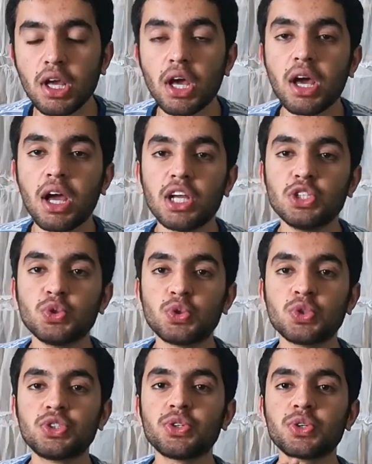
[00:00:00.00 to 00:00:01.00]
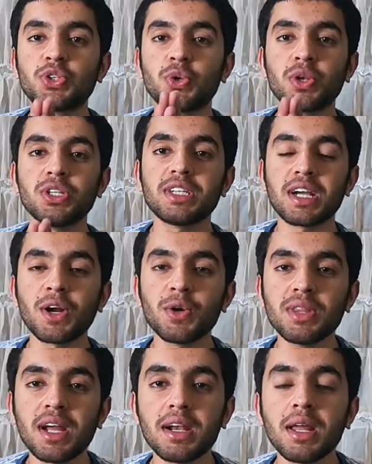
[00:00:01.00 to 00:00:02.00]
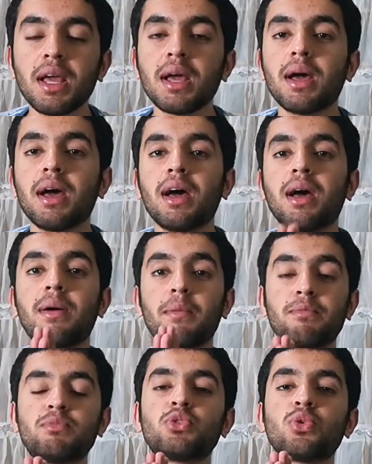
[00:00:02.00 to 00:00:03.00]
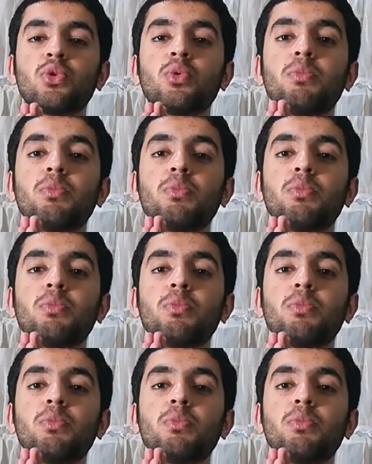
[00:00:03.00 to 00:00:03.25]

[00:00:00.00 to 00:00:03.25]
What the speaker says: You should surely check out that. So